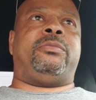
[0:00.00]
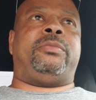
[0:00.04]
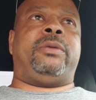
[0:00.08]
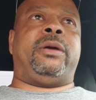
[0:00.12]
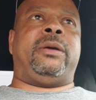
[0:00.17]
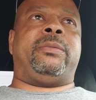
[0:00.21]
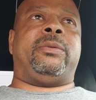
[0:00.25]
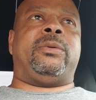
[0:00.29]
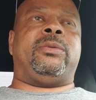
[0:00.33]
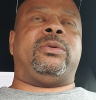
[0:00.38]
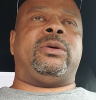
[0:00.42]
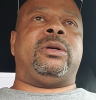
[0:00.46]

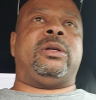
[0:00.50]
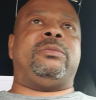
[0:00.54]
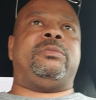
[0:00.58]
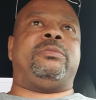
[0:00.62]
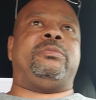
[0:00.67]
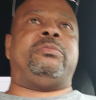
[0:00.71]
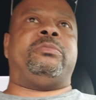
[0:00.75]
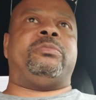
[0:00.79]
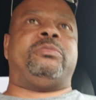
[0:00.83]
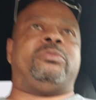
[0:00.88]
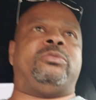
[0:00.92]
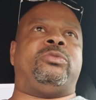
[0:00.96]
people
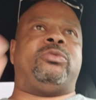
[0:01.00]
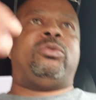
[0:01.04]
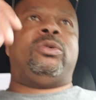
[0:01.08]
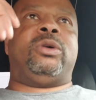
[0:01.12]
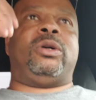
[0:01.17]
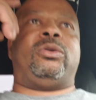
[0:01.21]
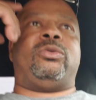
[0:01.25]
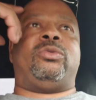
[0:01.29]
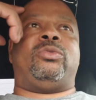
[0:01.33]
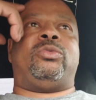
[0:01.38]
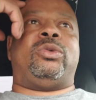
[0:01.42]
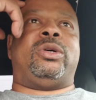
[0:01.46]

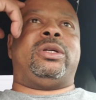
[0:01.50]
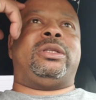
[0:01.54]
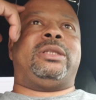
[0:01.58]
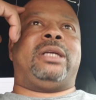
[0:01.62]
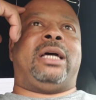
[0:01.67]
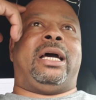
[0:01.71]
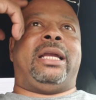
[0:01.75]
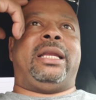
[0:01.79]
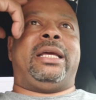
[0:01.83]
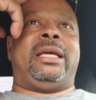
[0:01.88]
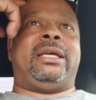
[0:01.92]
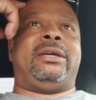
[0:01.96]
would
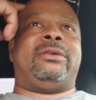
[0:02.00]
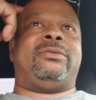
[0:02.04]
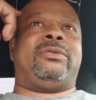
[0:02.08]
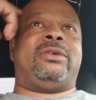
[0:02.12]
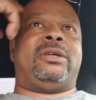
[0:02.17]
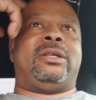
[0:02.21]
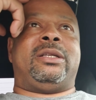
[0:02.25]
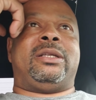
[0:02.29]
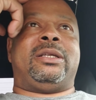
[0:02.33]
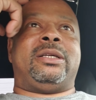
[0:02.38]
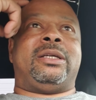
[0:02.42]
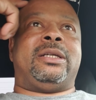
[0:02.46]
not
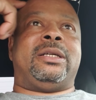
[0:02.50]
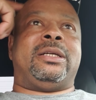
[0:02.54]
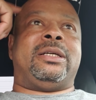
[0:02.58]
even